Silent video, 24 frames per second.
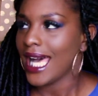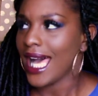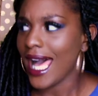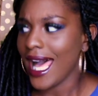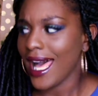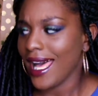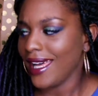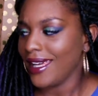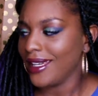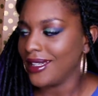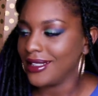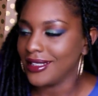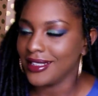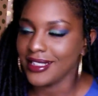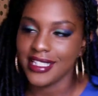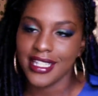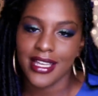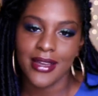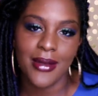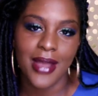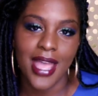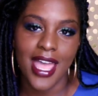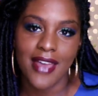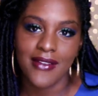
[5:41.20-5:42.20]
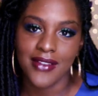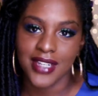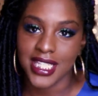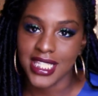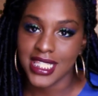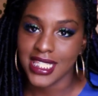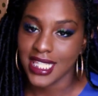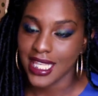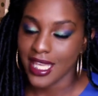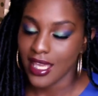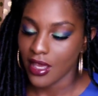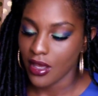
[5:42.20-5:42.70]
they were having a
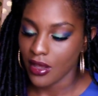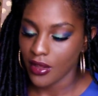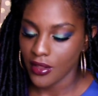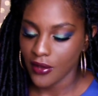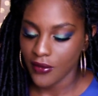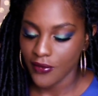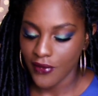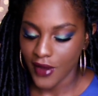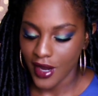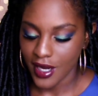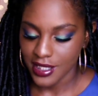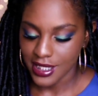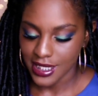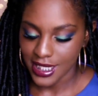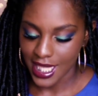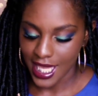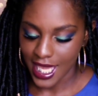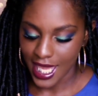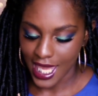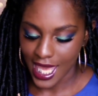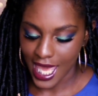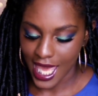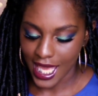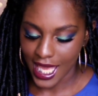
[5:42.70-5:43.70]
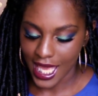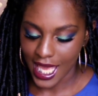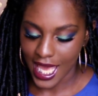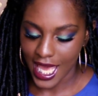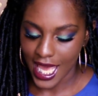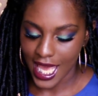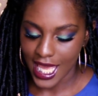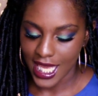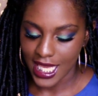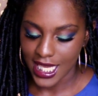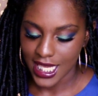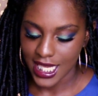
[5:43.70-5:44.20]
sale. The first thing I
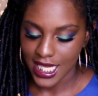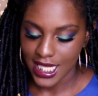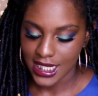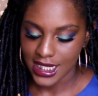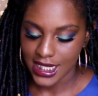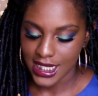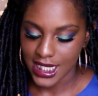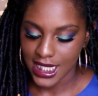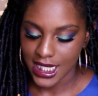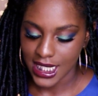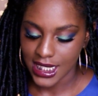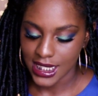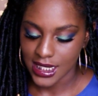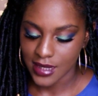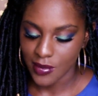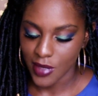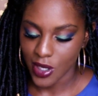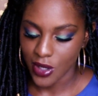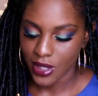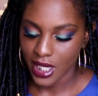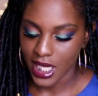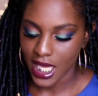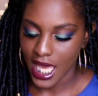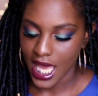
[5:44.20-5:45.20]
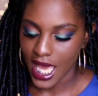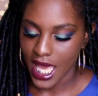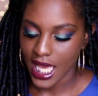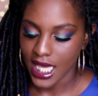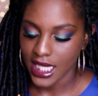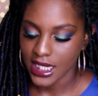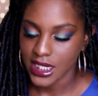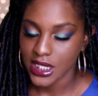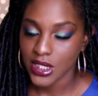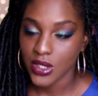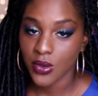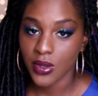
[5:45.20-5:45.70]
got is the Smoky
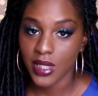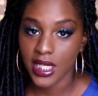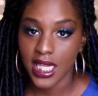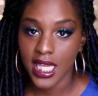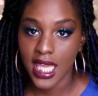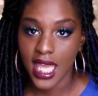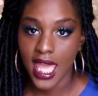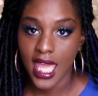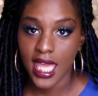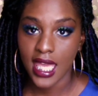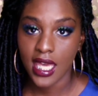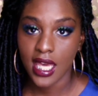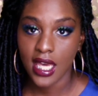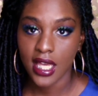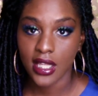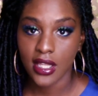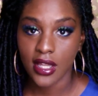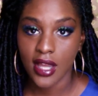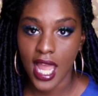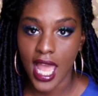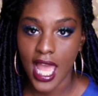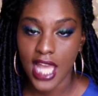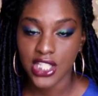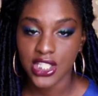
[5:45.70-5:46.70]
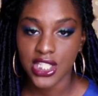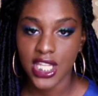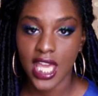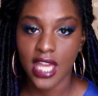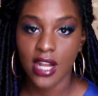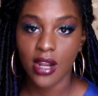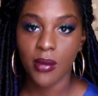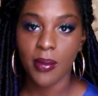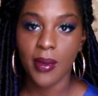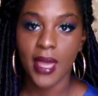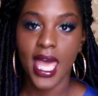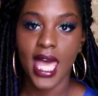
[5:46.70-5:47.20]
Eyes 28 color
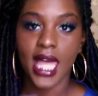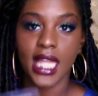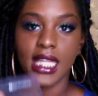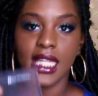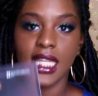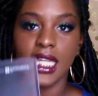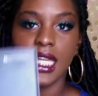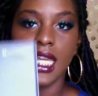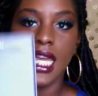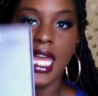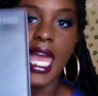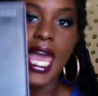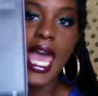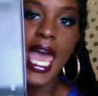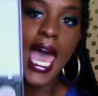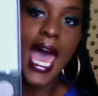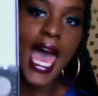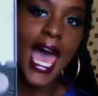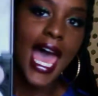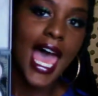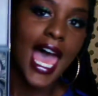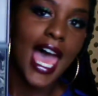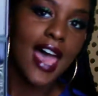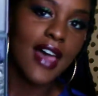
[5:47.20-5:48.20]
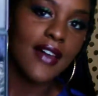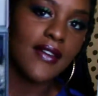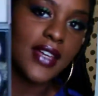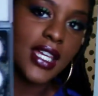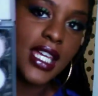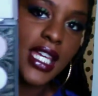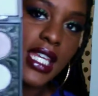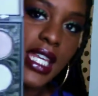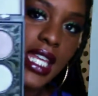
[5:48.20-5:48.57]
eyeshadow palette. I haven't